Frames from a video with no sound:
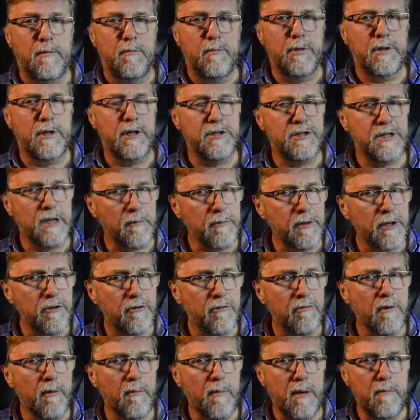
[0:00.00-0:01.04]
But there's something
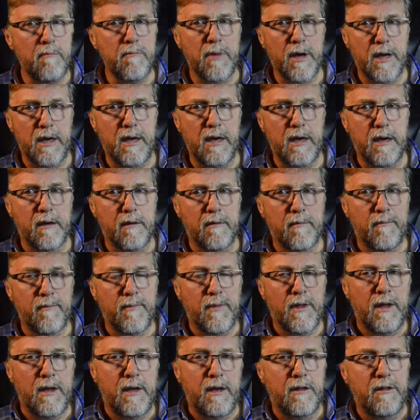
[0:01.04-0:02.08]
to remember here.
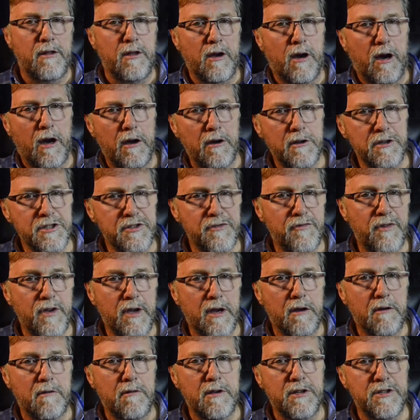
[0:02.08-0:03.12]
The
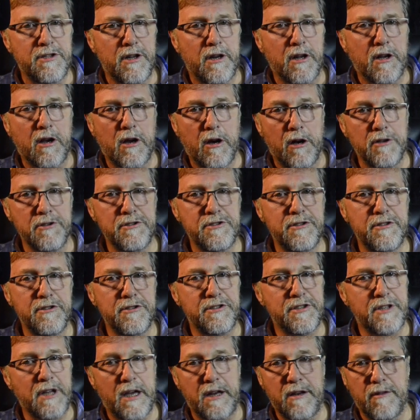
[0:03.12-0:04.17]
ionosphere is in a constant
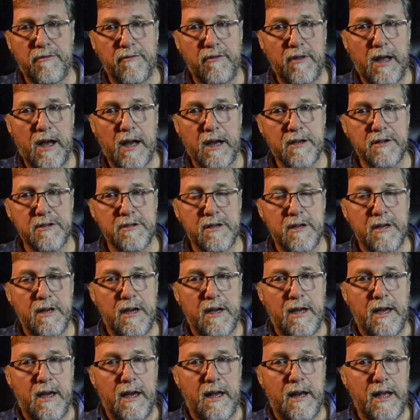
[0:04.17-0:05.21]
state of flux
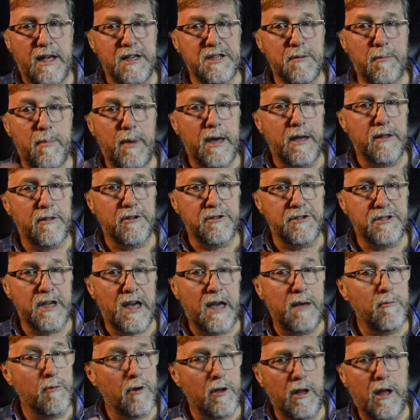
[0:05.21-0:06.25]
and has about the
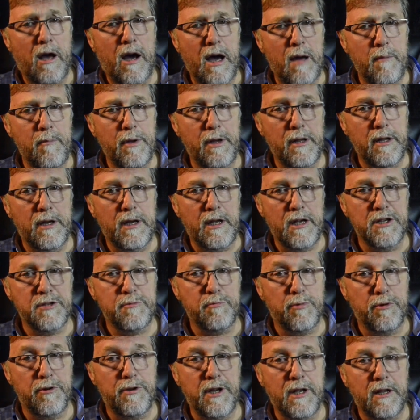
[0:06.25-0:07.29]
same reliability as
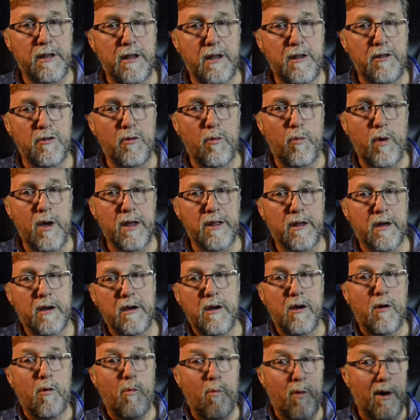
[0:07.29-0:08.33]
predicting the weather
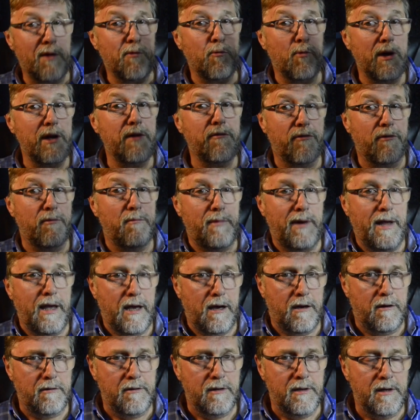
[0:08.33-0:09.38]
1 week from
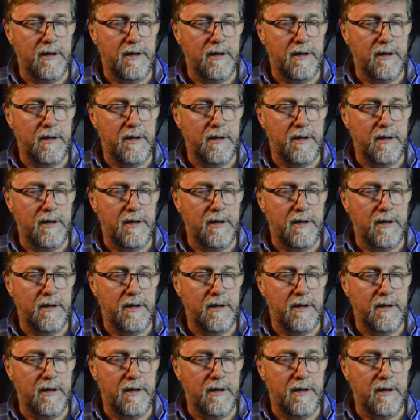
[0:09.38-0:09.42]
now.